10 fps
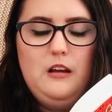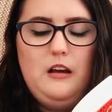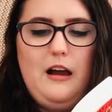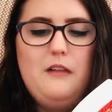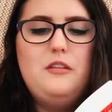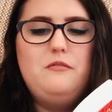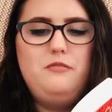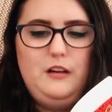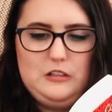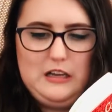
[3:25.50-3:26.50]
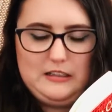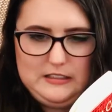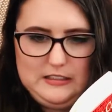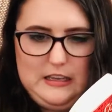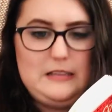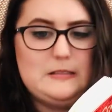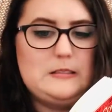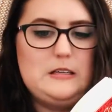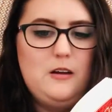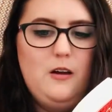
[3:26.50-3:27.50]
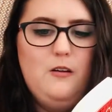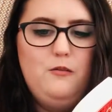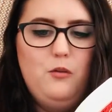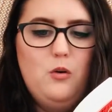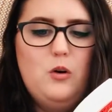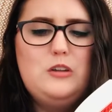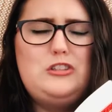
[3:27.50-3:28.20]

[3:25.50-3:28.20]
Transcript: And then Fishlegs sneezed. 4